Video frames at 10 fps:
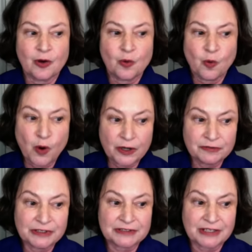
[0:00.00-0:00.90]
one
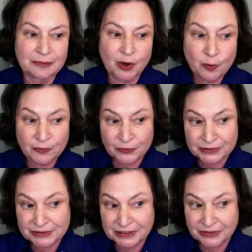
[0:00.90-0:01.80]
reason I'm hopeful
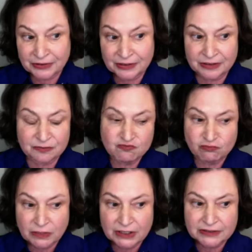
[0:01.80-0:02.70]
is that I think in
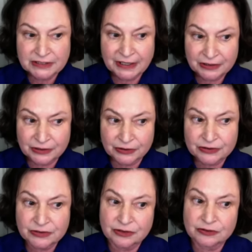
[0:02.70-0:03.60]
10
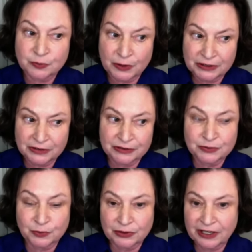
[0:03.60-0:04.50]
years, 20
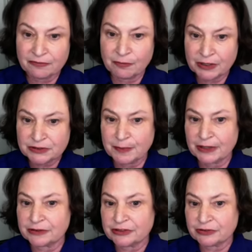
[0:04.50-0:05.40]
years, we'll have much
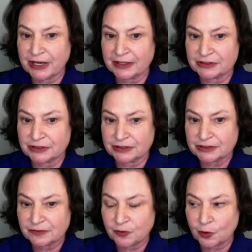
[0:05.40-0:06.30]
better
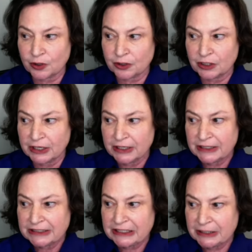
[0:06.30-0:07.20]
strategies for
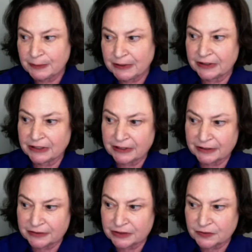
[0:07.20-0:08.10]
keeping
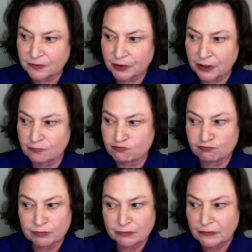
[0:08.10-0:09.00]
kids from
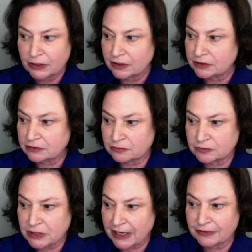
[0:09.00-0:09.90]

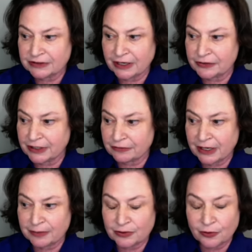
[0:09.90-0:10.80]
diving down that
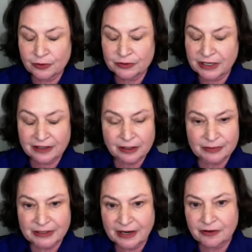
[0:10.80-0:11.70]
rabbit hole and not
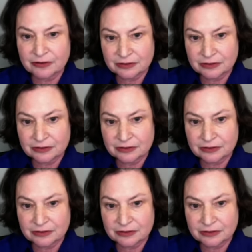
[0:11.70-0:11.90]
coming out.